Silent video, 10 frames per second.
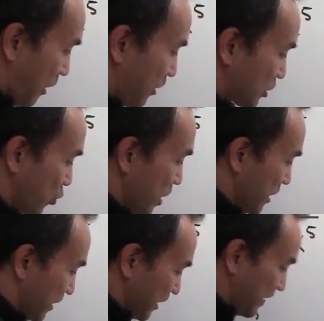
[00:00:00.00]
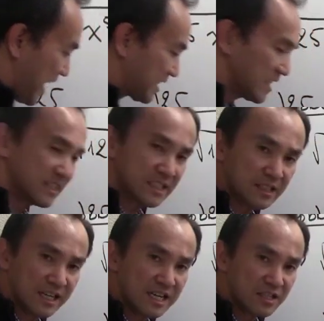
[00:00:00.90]
squared, and that's
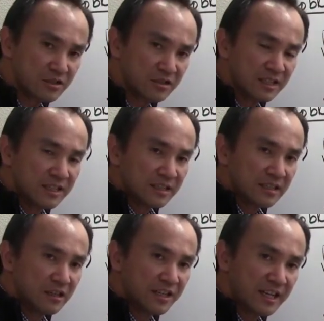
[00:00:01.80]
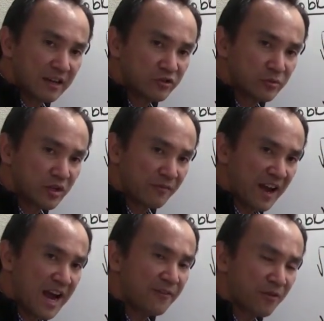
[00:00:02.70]
another learning that you should have
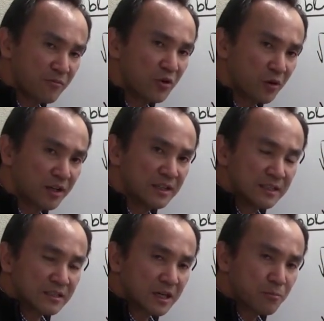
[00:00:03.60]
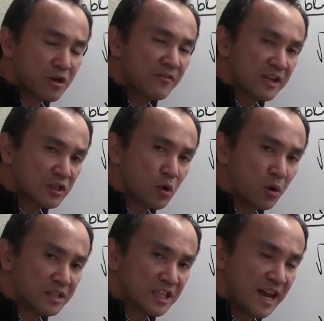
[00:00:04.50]
had from the previous
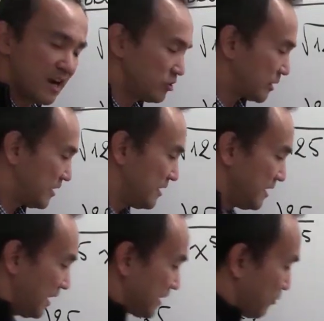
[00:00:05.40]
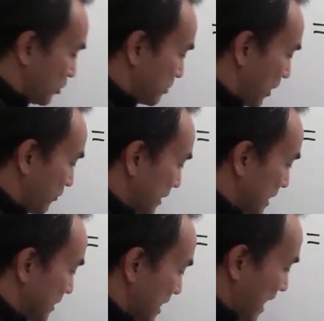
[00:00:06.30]
course in algebra, and then multiply with the
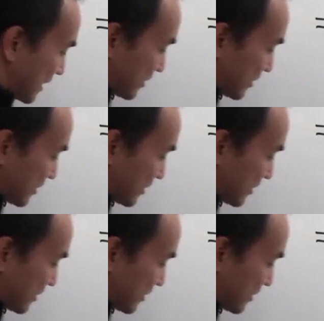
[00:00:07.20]
other x.